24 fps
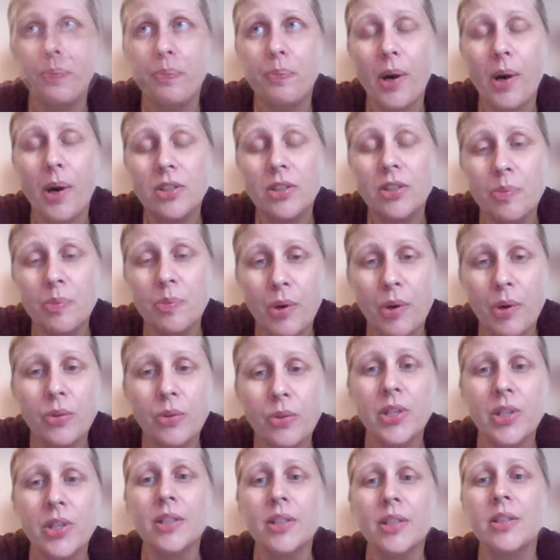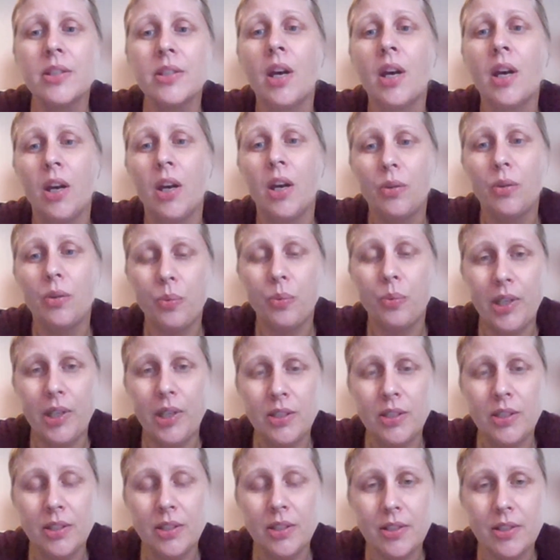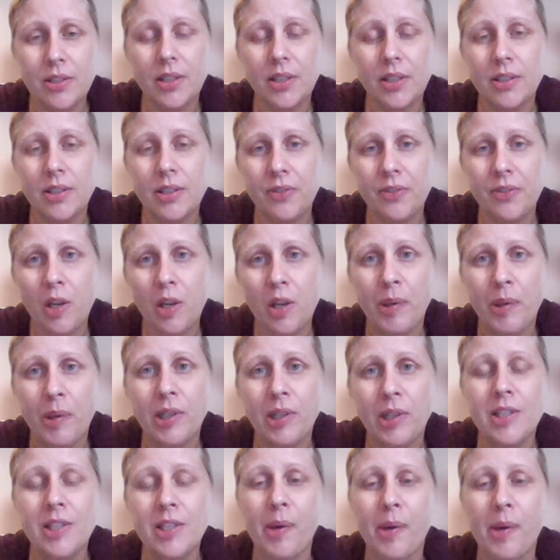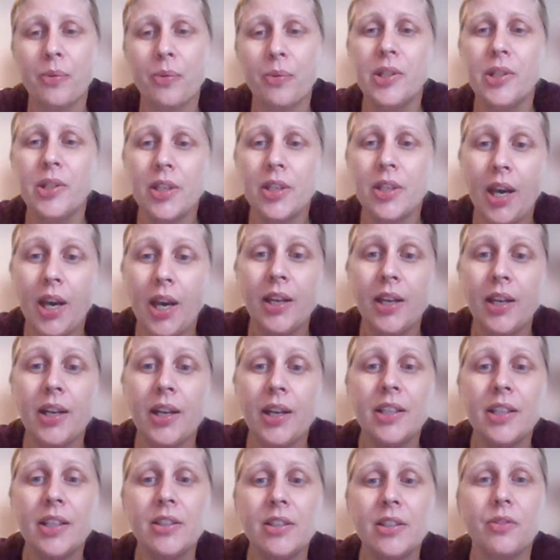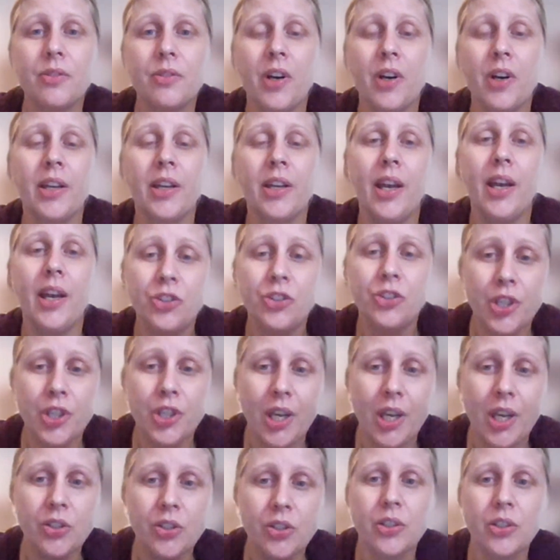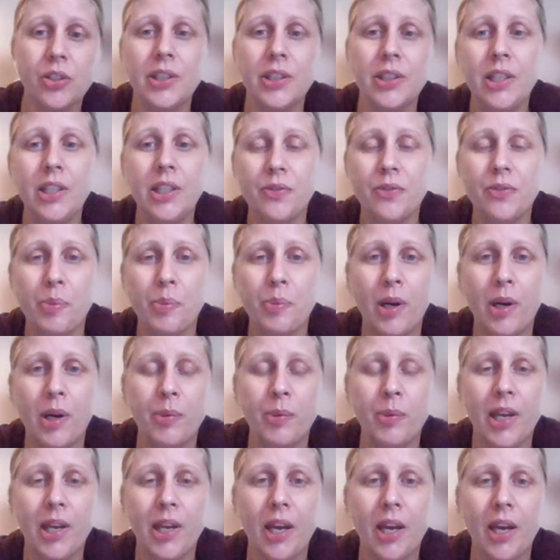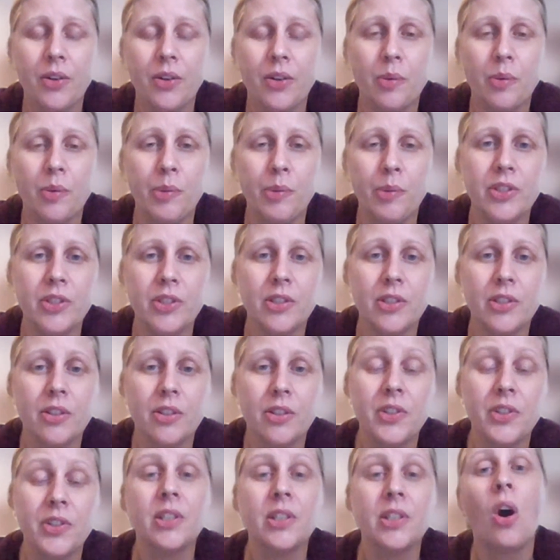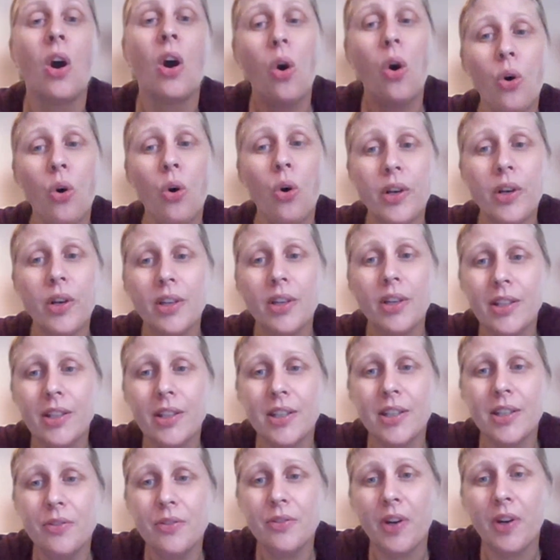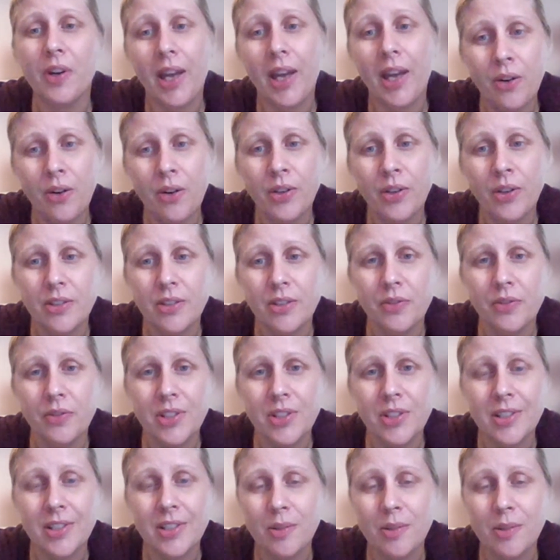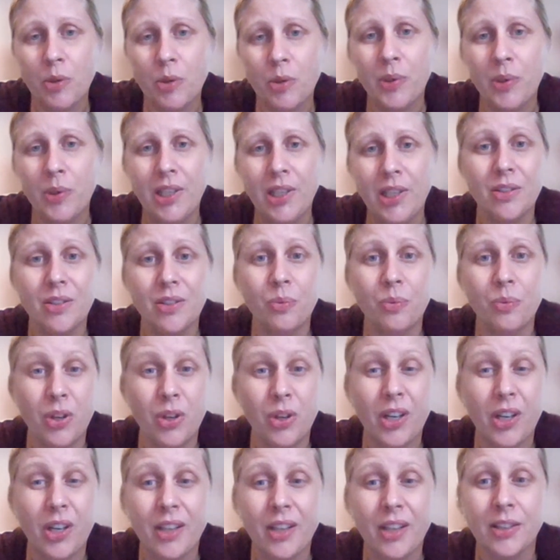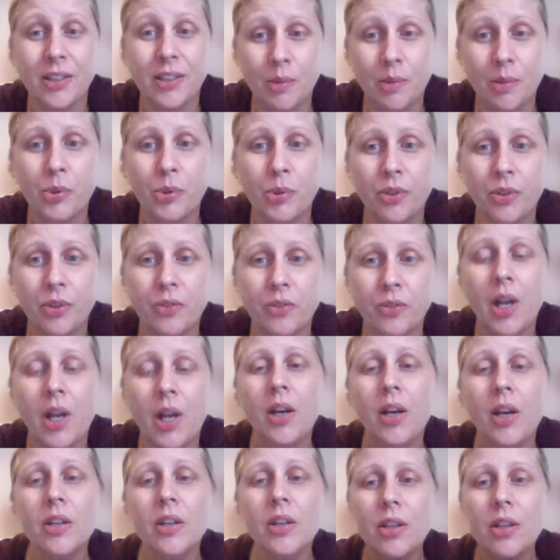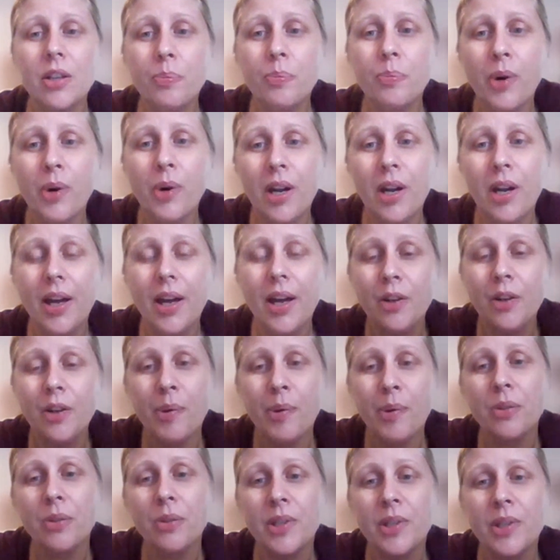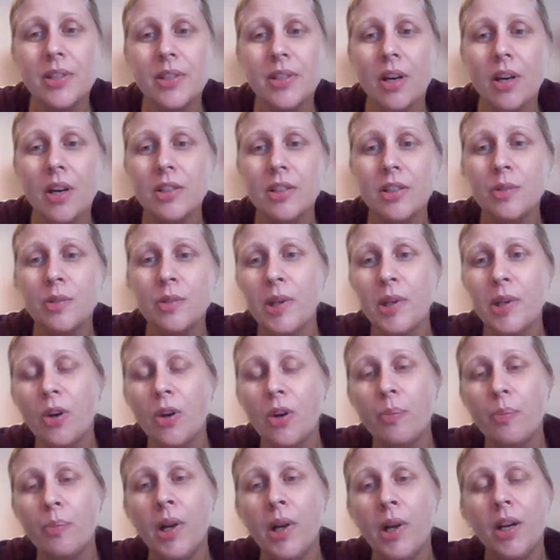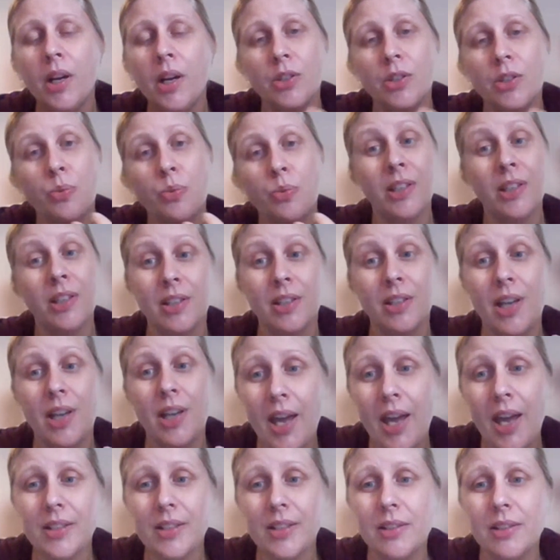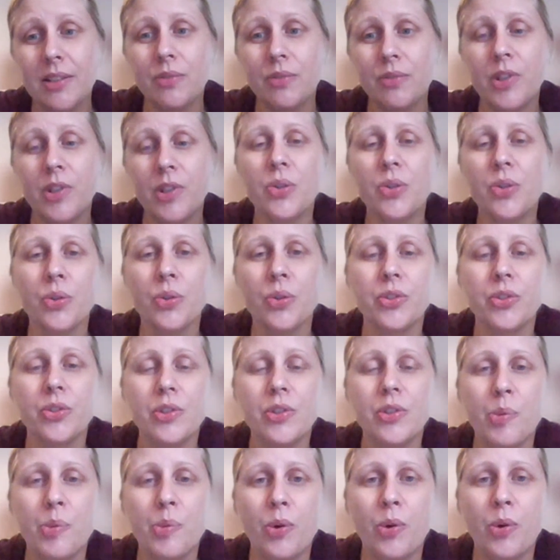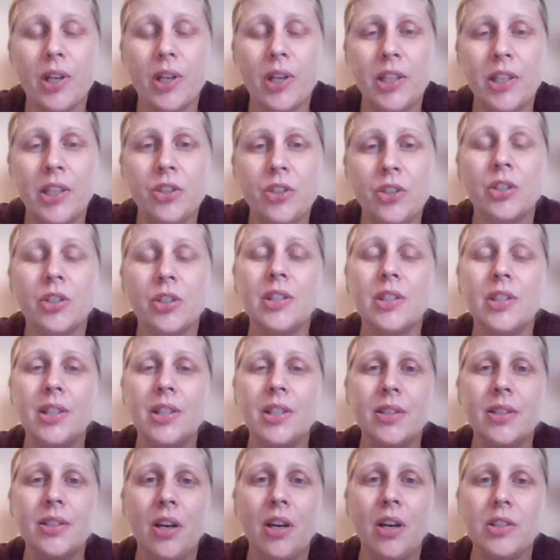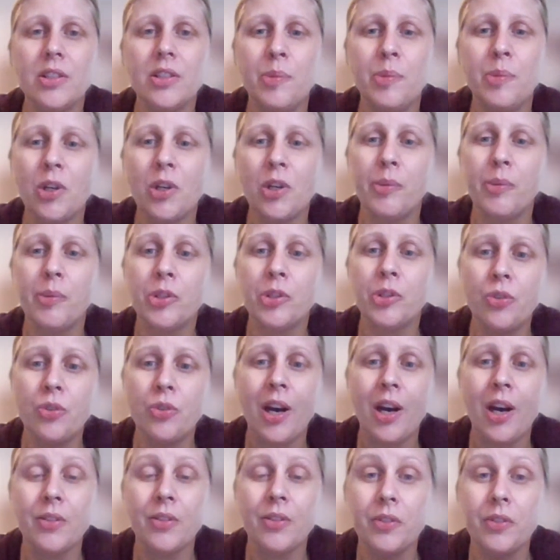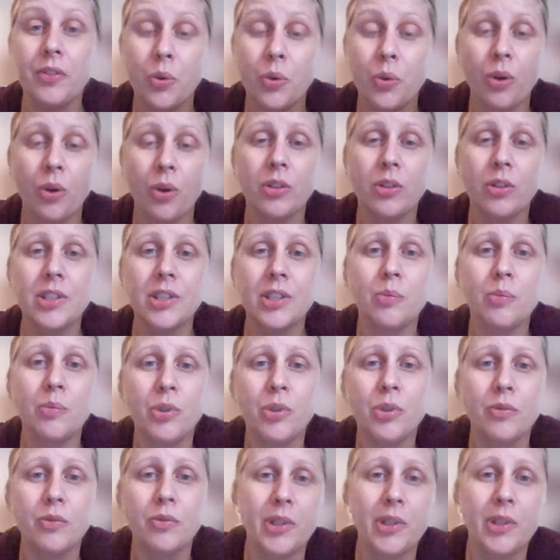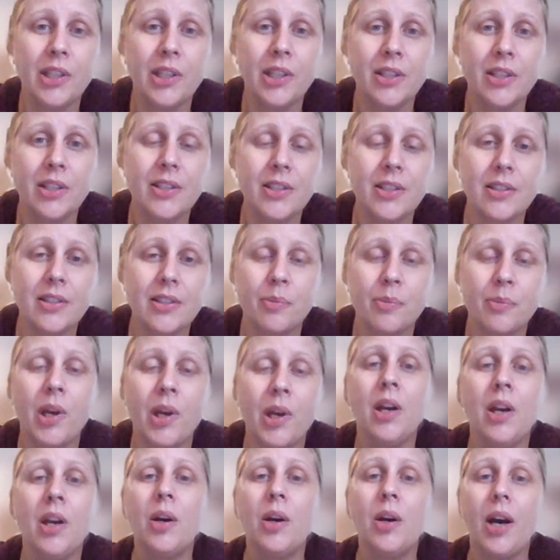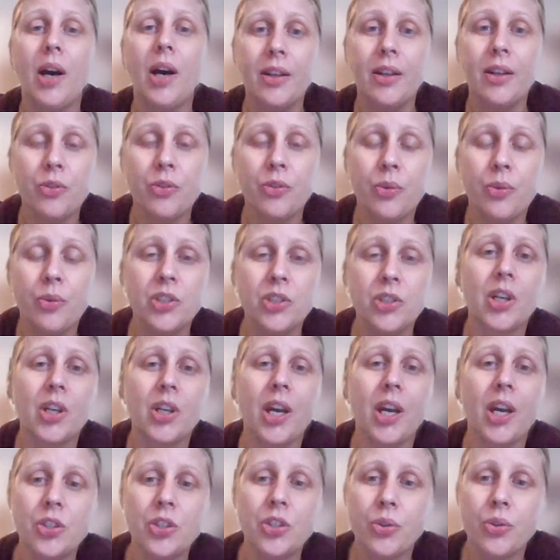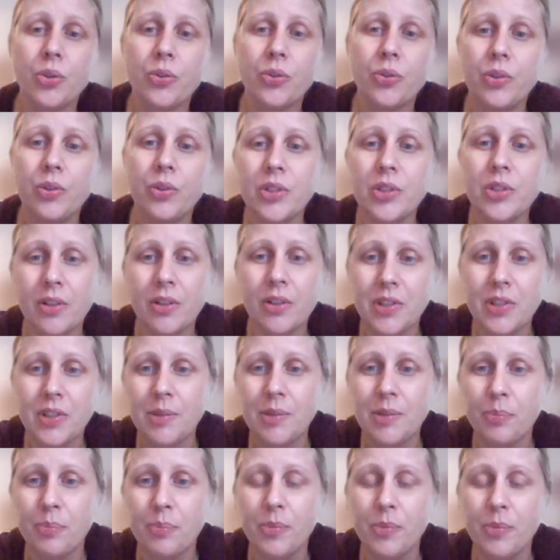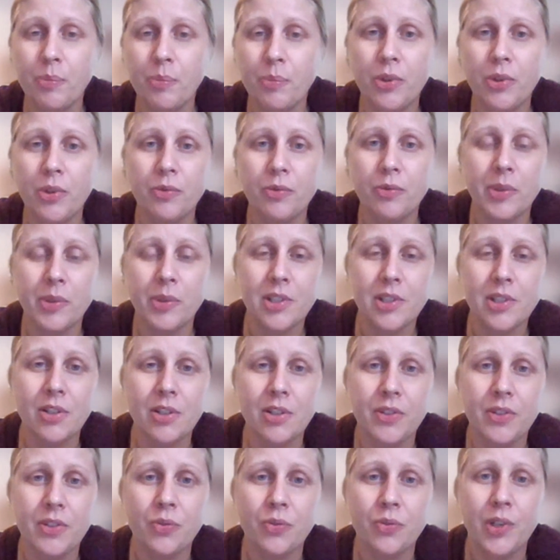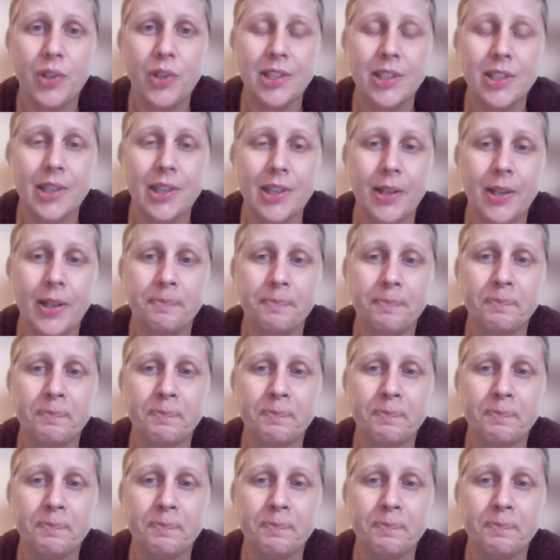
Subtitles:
Part of the process in developing these pathways can identify educational needs for primary care and community services, or it can identify areas of the system that we need to work at and improve. So Health Pathways starts to become, as well as an excellent resource to support clinicians, it starts to become a driver for quality improvement in the system, either through education or through service improvement and service redesign.